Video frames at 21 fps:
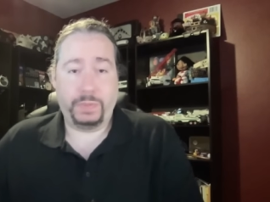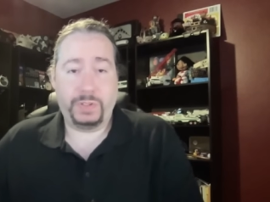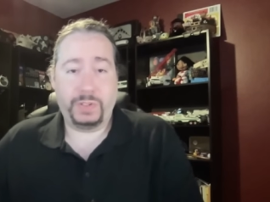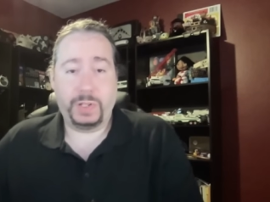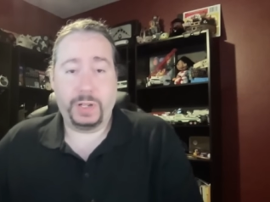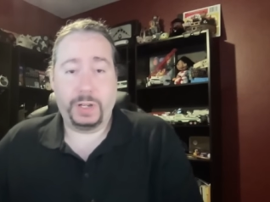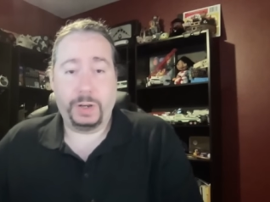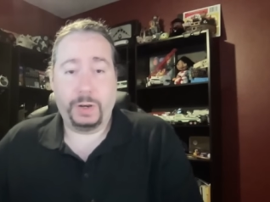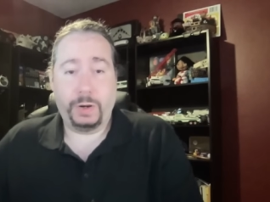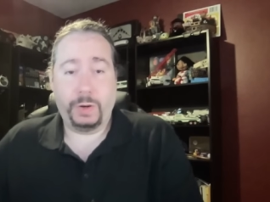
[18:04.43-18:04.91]

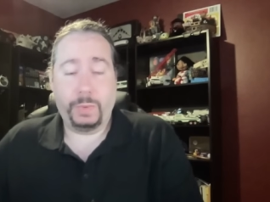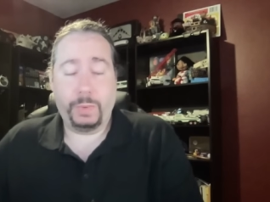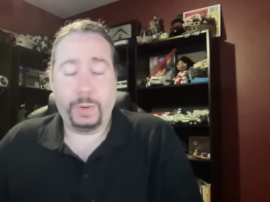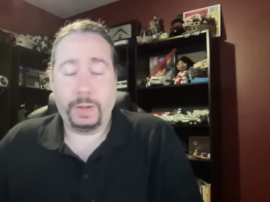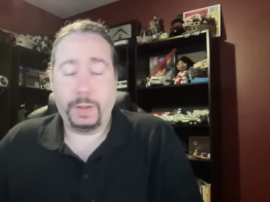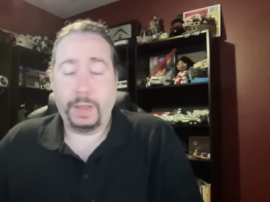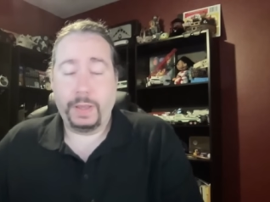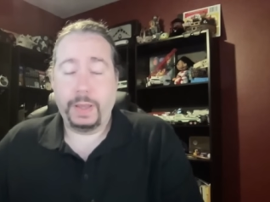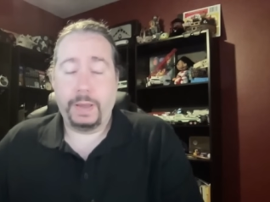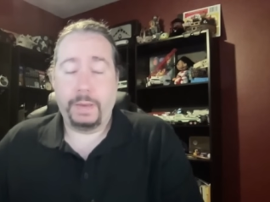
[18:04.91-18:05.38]

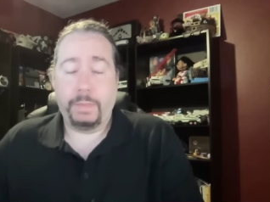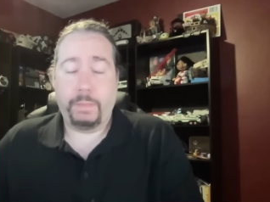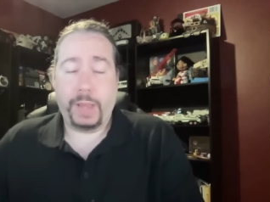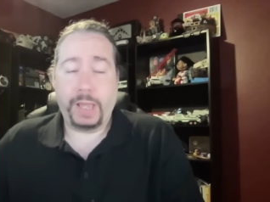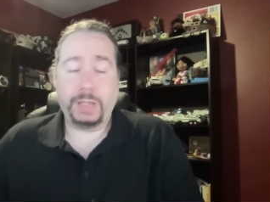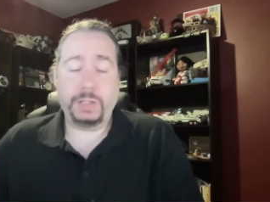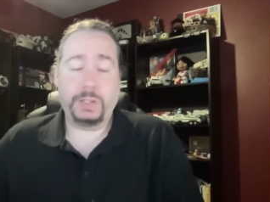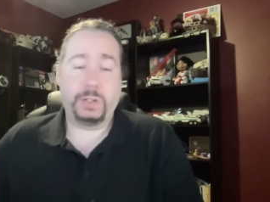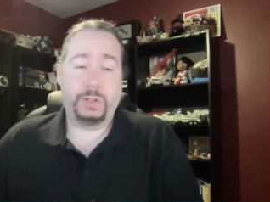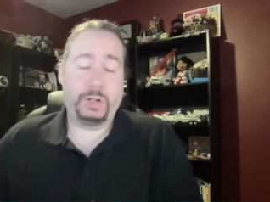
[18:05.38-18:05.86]
So
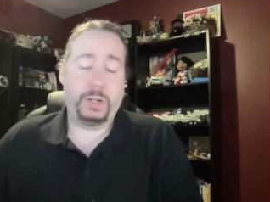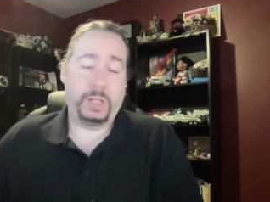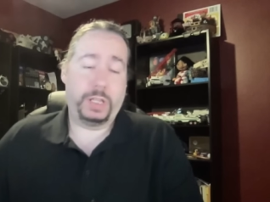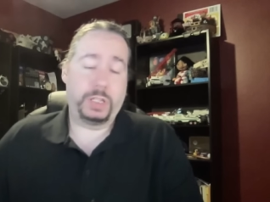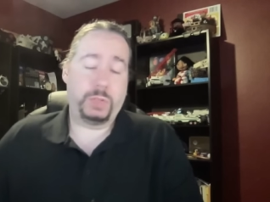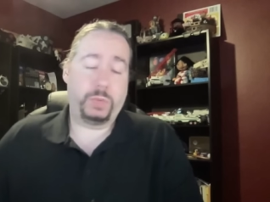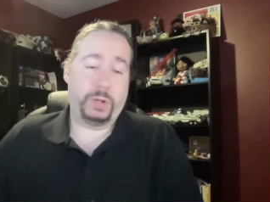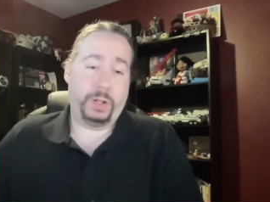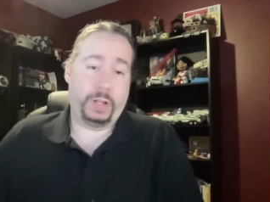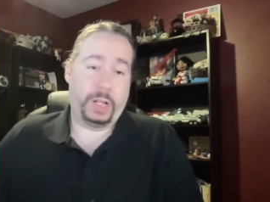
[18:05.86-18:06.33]
basically,
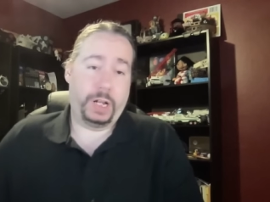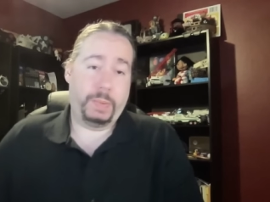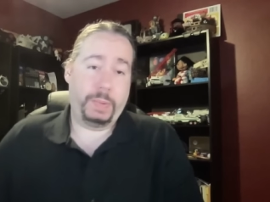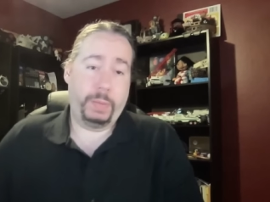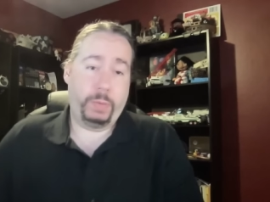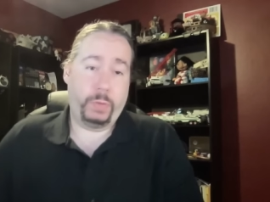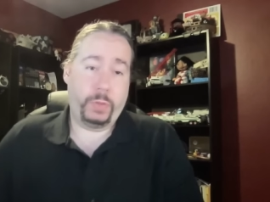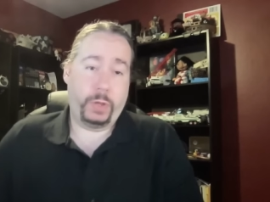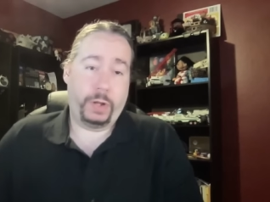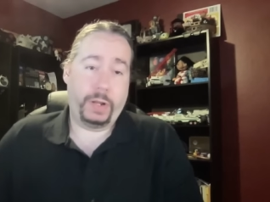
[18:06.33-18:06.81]
that's what a lot of
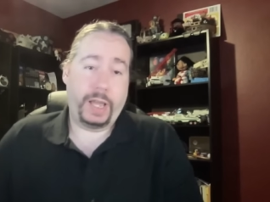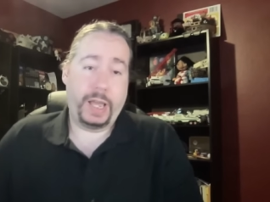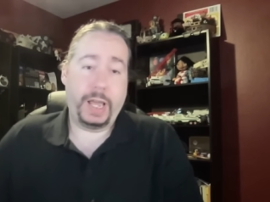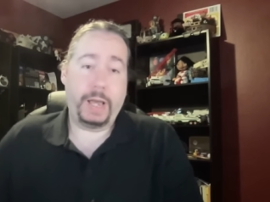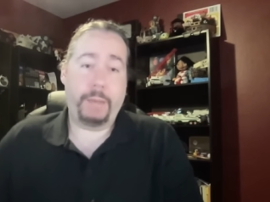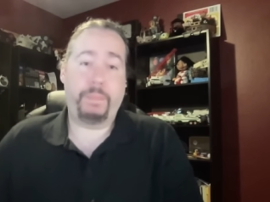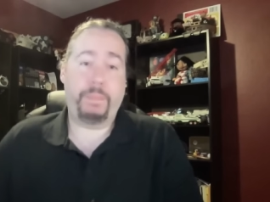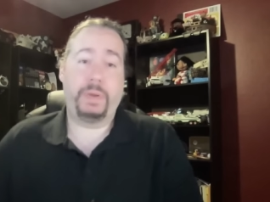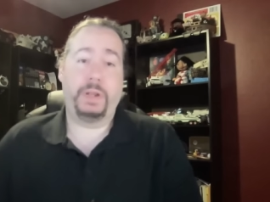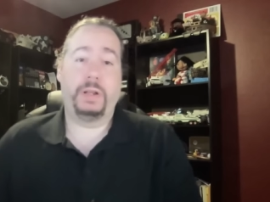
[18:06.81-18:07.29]
people thought
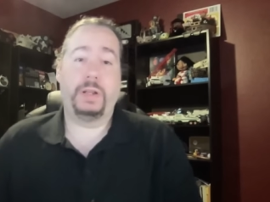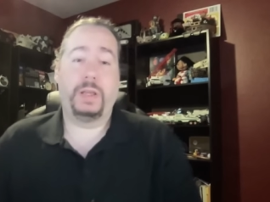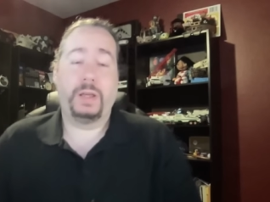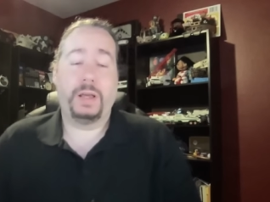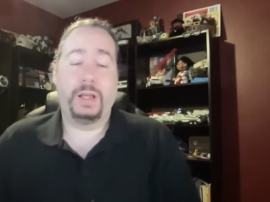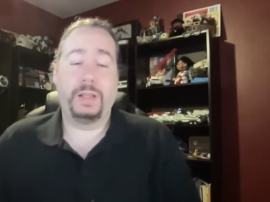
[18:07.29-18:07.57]
happened